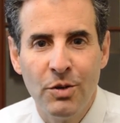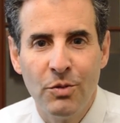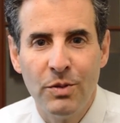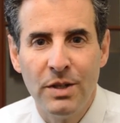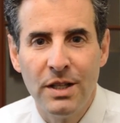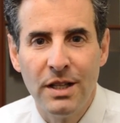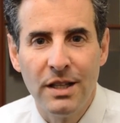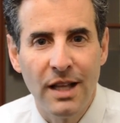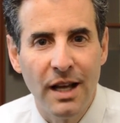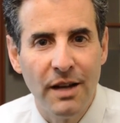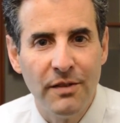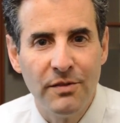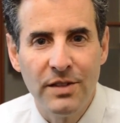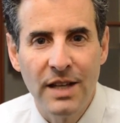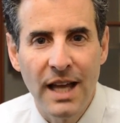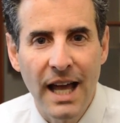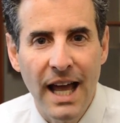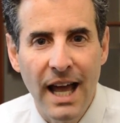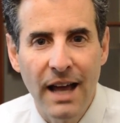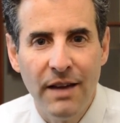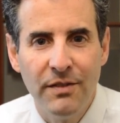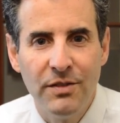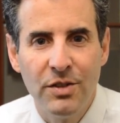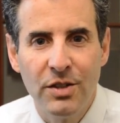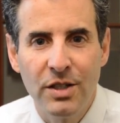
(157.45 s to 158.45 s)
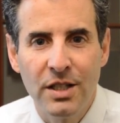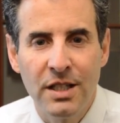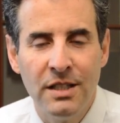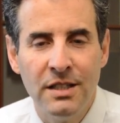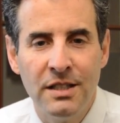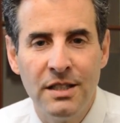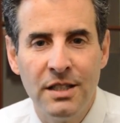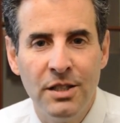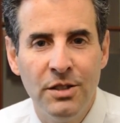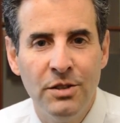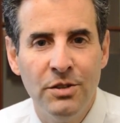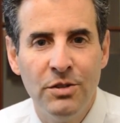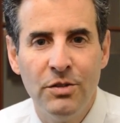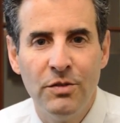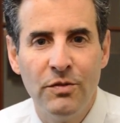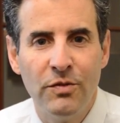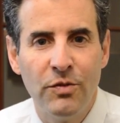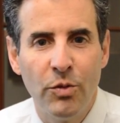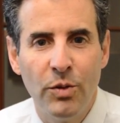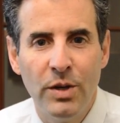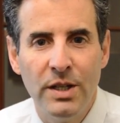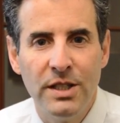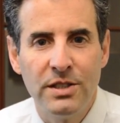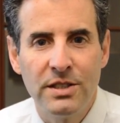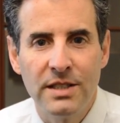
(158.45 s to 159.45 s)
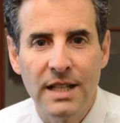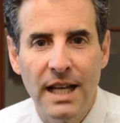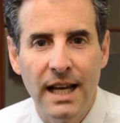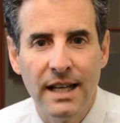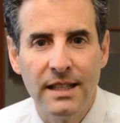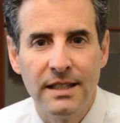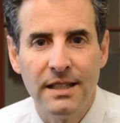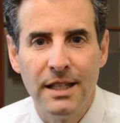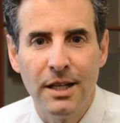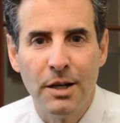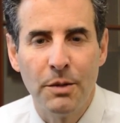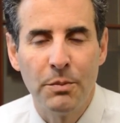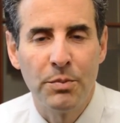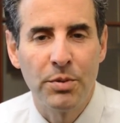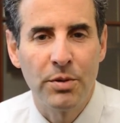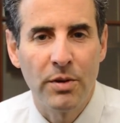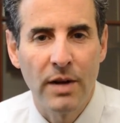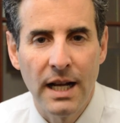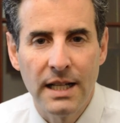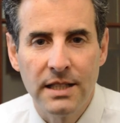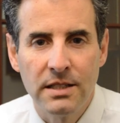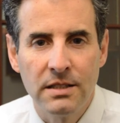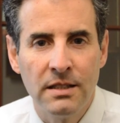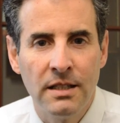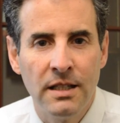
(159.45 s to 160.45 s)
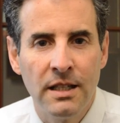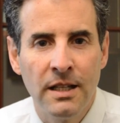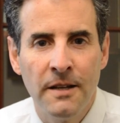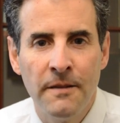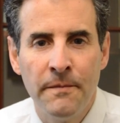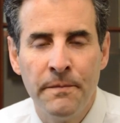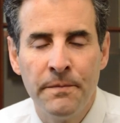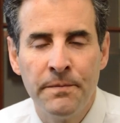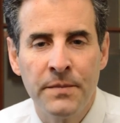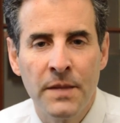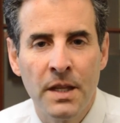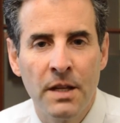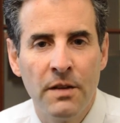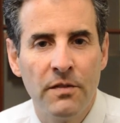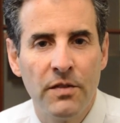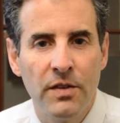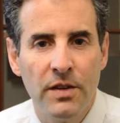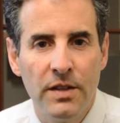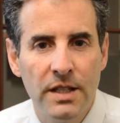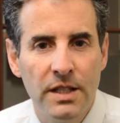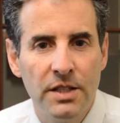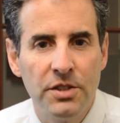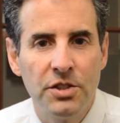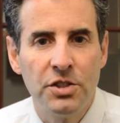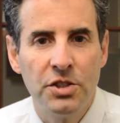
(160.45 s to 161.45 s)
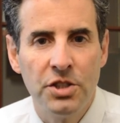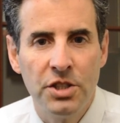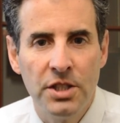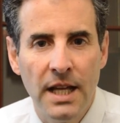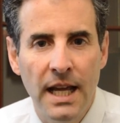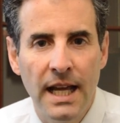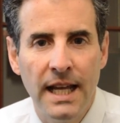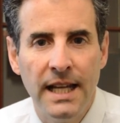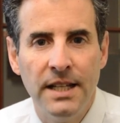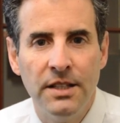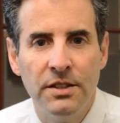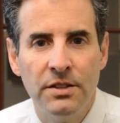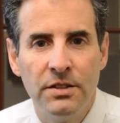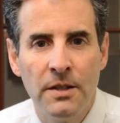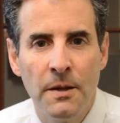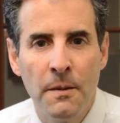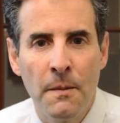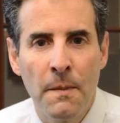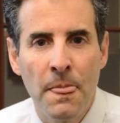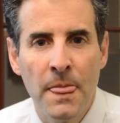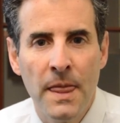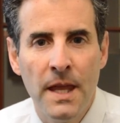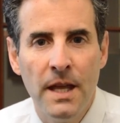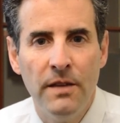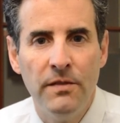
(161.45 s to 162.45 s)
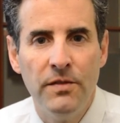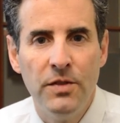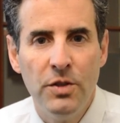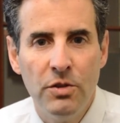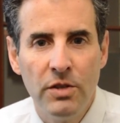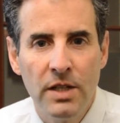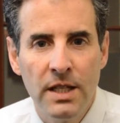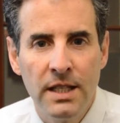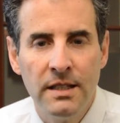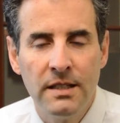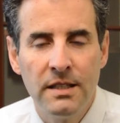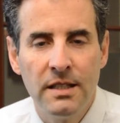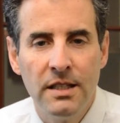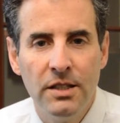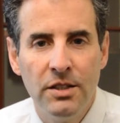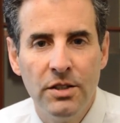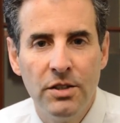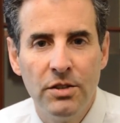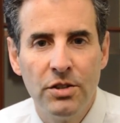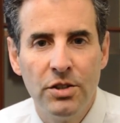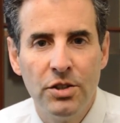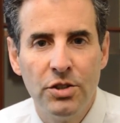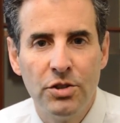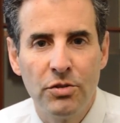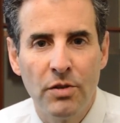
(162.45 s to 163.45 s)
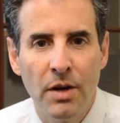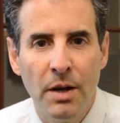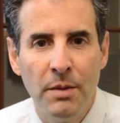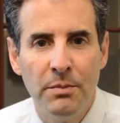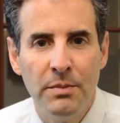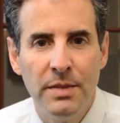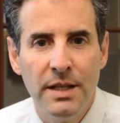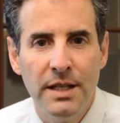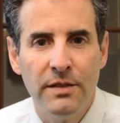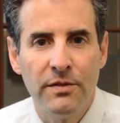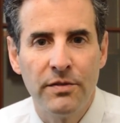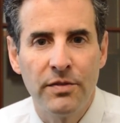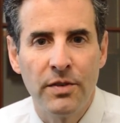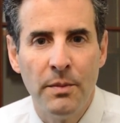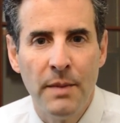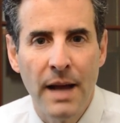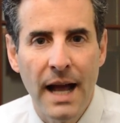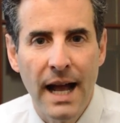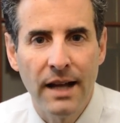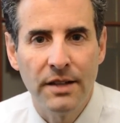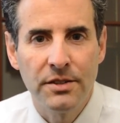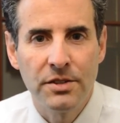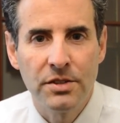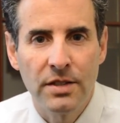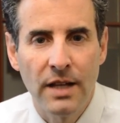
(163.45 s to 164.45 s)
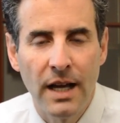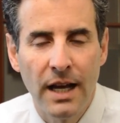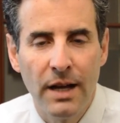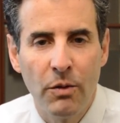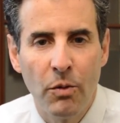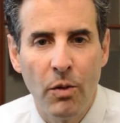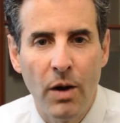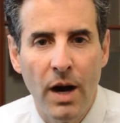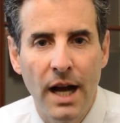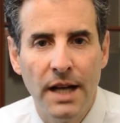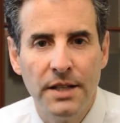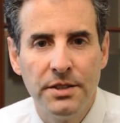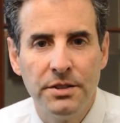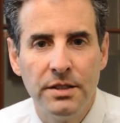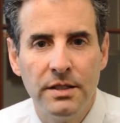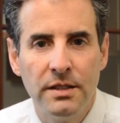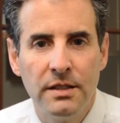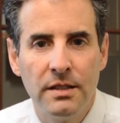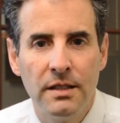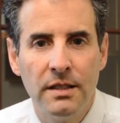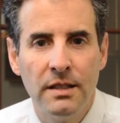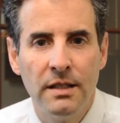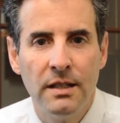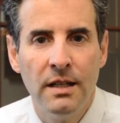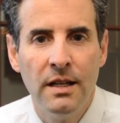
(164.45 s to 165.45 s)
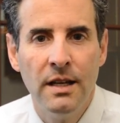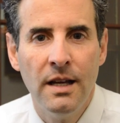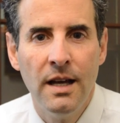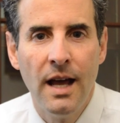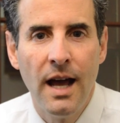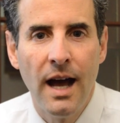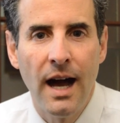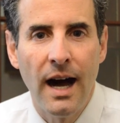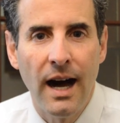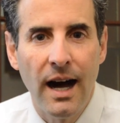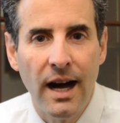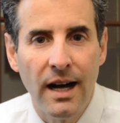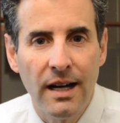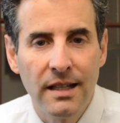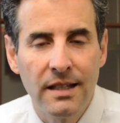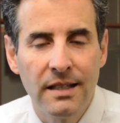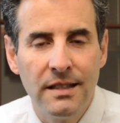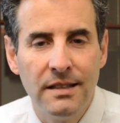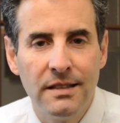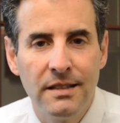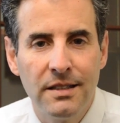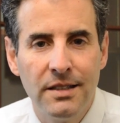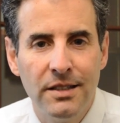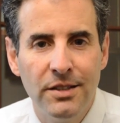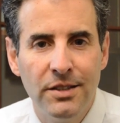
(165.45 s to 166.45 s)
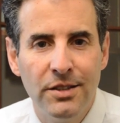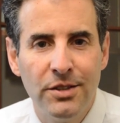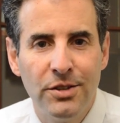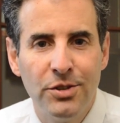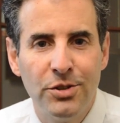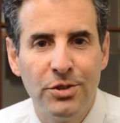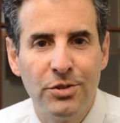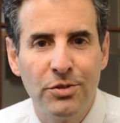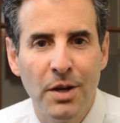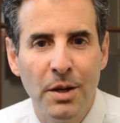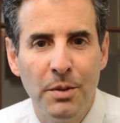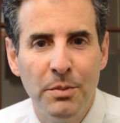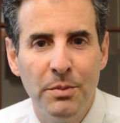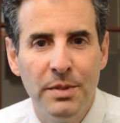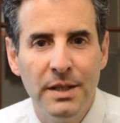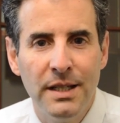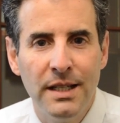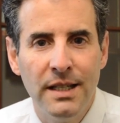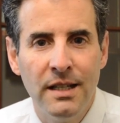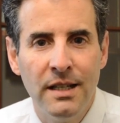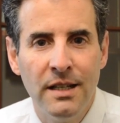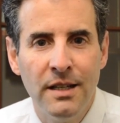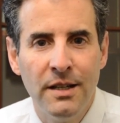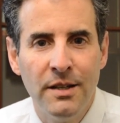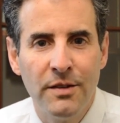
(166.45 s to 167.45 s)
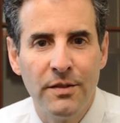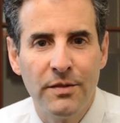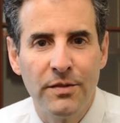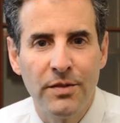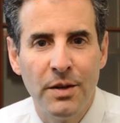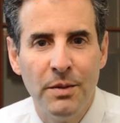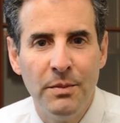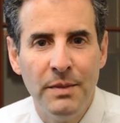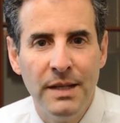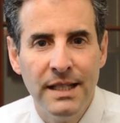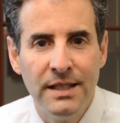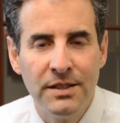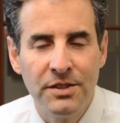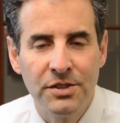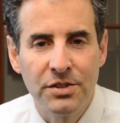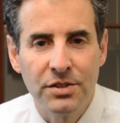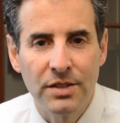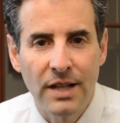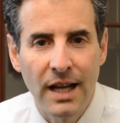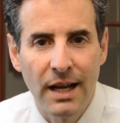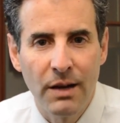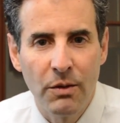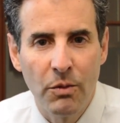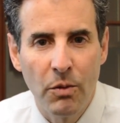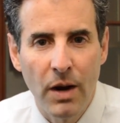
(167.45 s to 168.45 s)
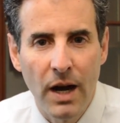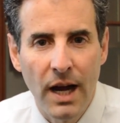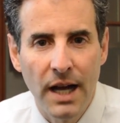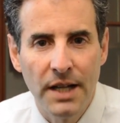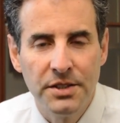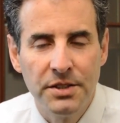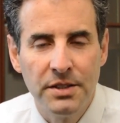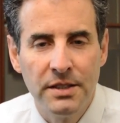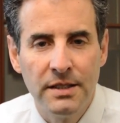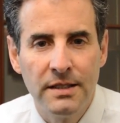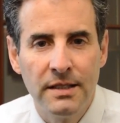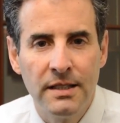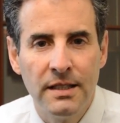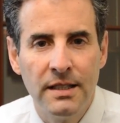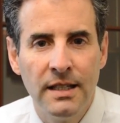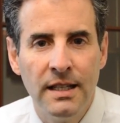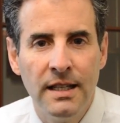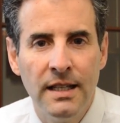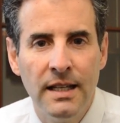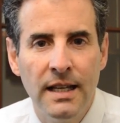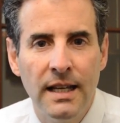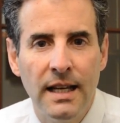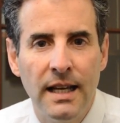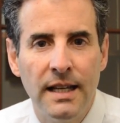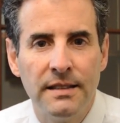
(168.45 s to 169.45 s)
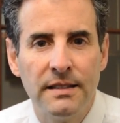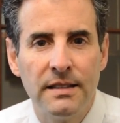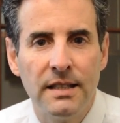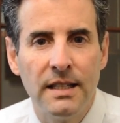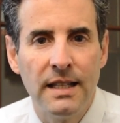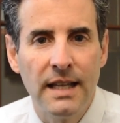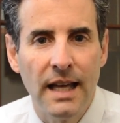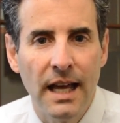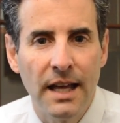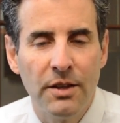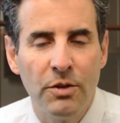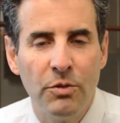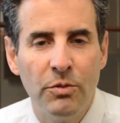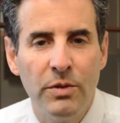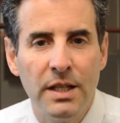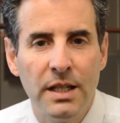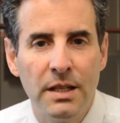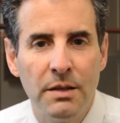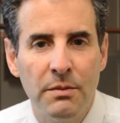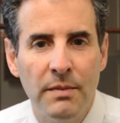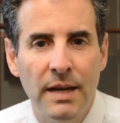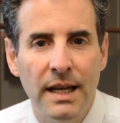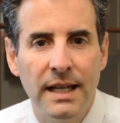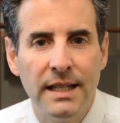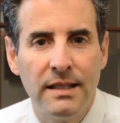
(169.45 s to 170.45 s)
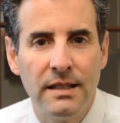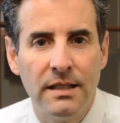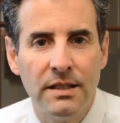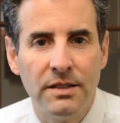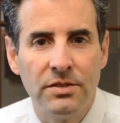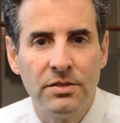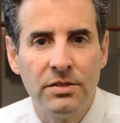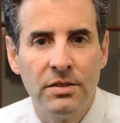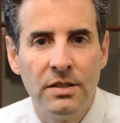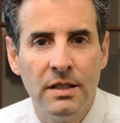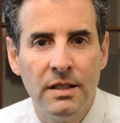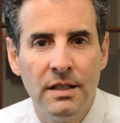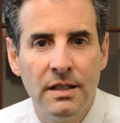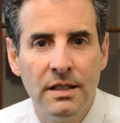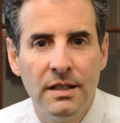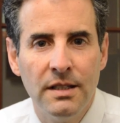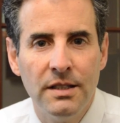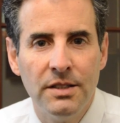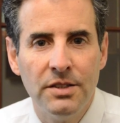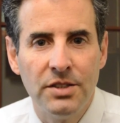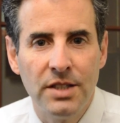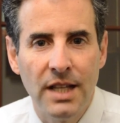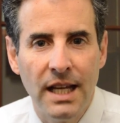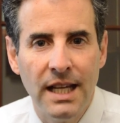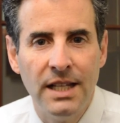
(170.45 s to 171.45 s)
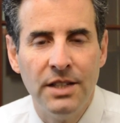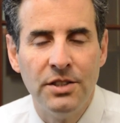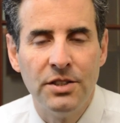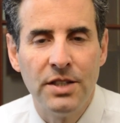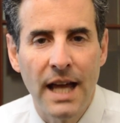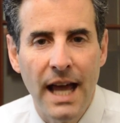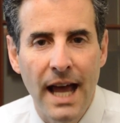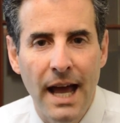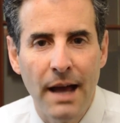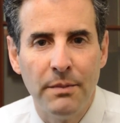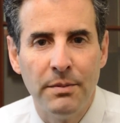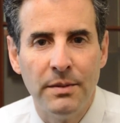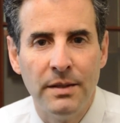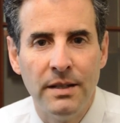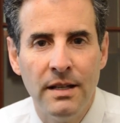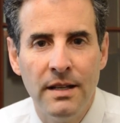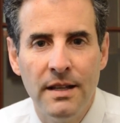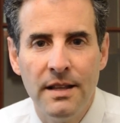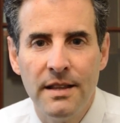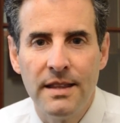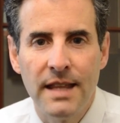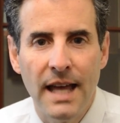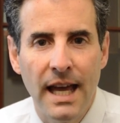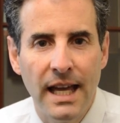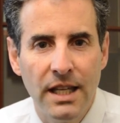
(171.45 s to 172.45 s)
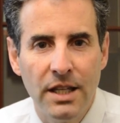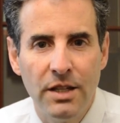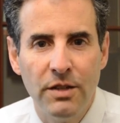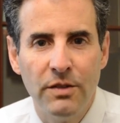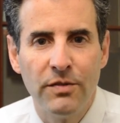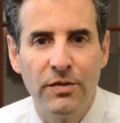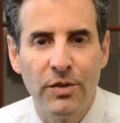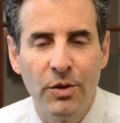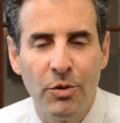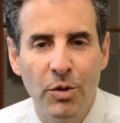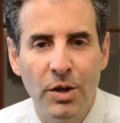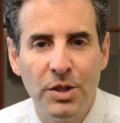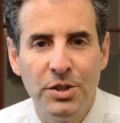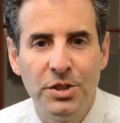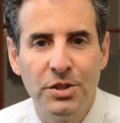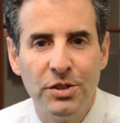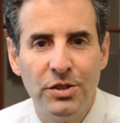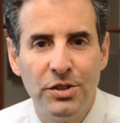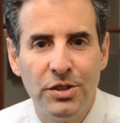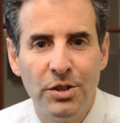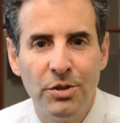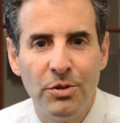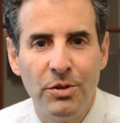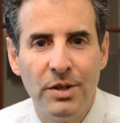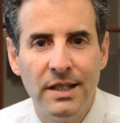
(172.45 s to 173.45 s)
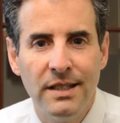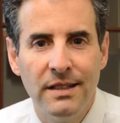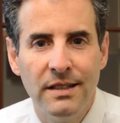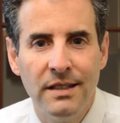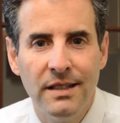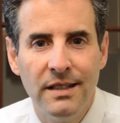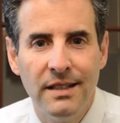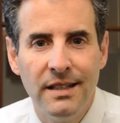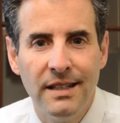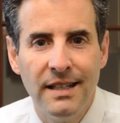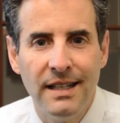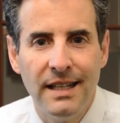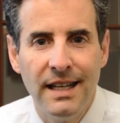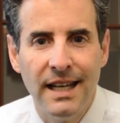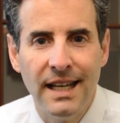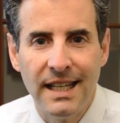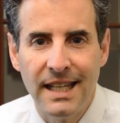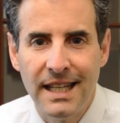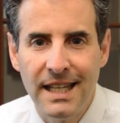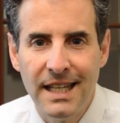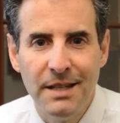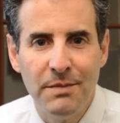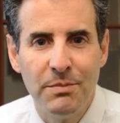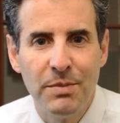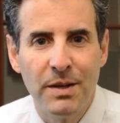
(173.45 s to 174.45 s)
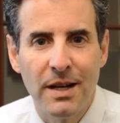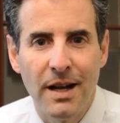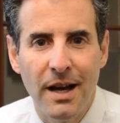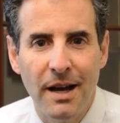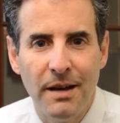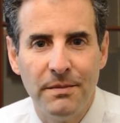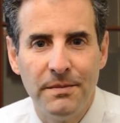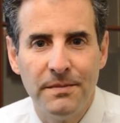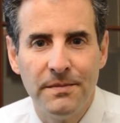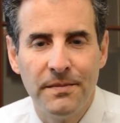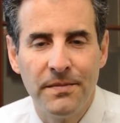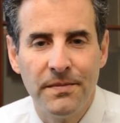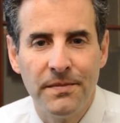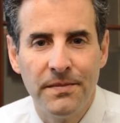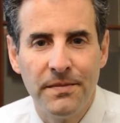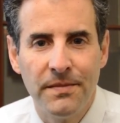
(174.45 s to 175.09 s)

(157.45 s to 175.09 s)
We'd love to have your continued voice out there pressing for this change. If you continue the drumbeat from outside Washington, I'll continue the drumbeat from inside Washington, and together we can make this change happen. Thank you for what you're doing, and keep it up.